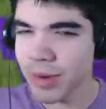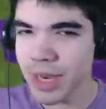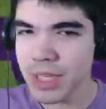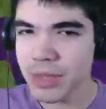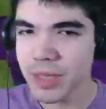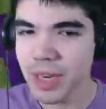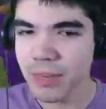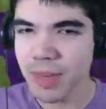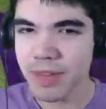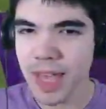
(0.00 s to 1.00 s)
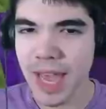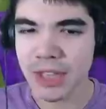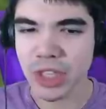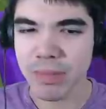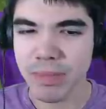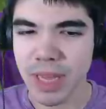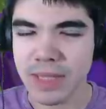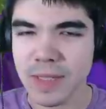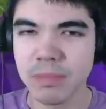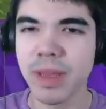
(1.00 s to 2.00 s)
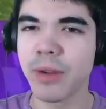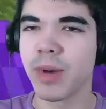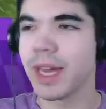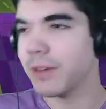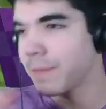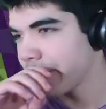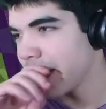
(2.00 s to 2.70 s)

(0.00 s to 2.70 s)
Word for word: we're going to do a little bit of a catch up because it's been a while.